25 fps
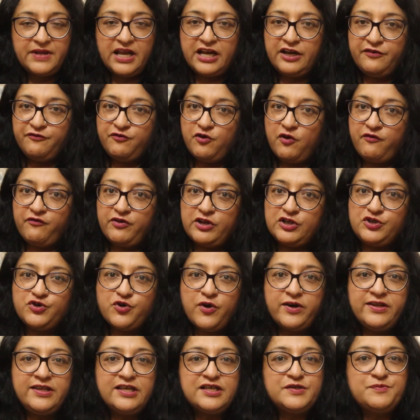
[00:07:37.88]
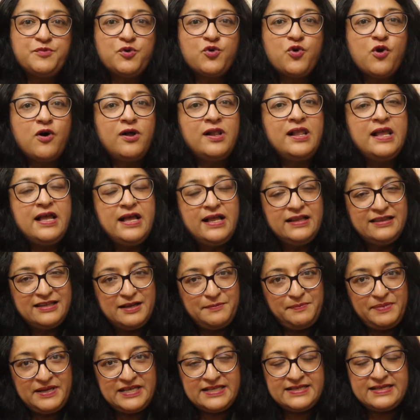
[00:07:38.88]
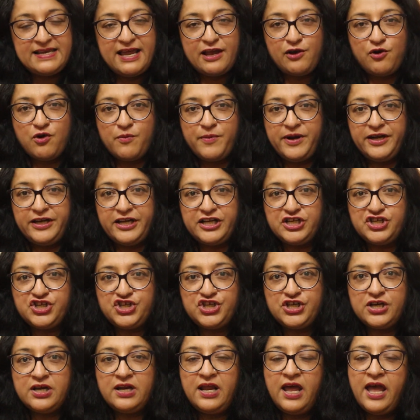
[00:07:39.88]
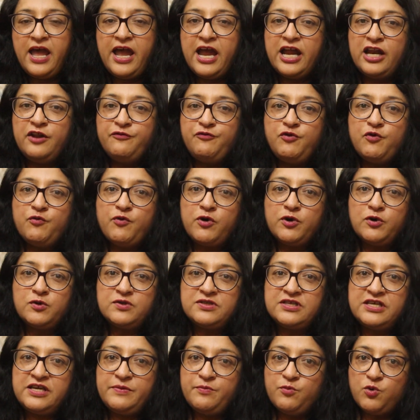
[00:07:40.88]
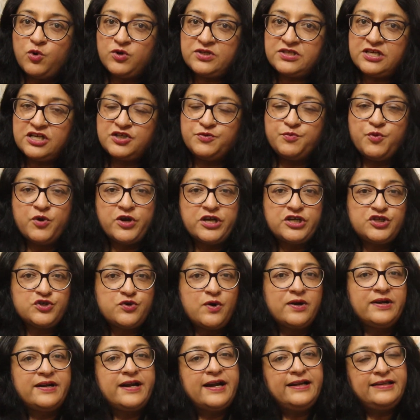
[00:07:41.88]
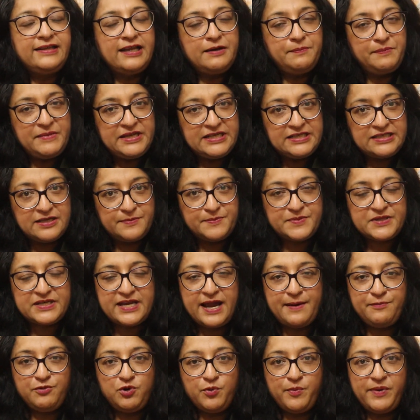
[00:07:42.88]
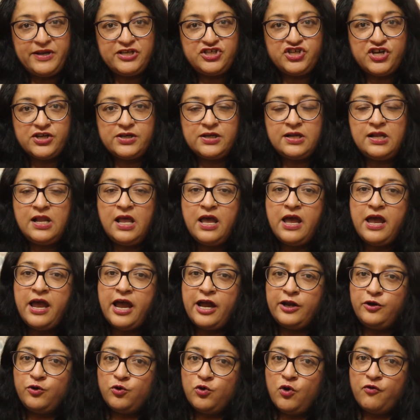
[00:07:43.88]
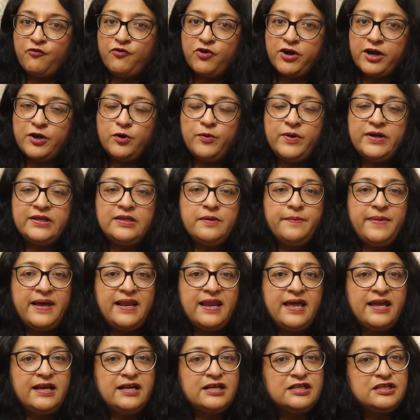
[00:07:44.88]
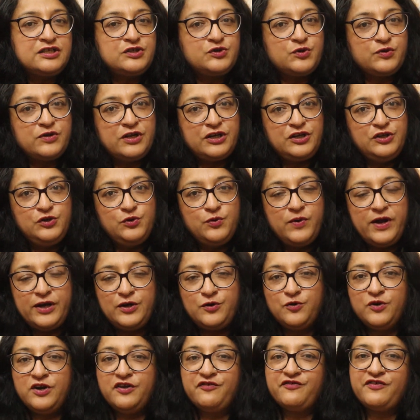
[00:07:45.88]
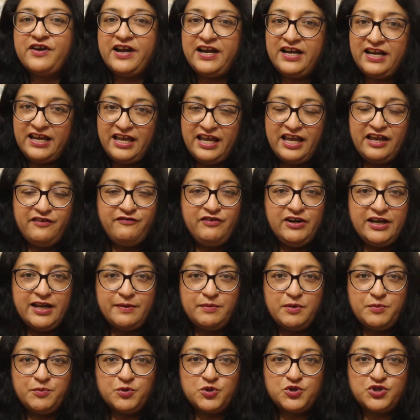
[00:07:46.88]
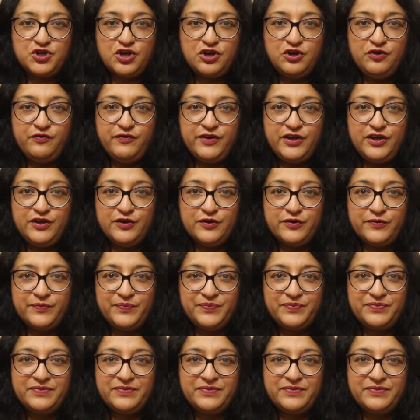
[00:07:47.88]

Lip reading: And if you have enjoyed this book haul, then please like, comment and share. And if you want to see more such bookish content, then please subscribe to my channel. And do not forget to hit the bell icon so that you get notified every time I post a new video.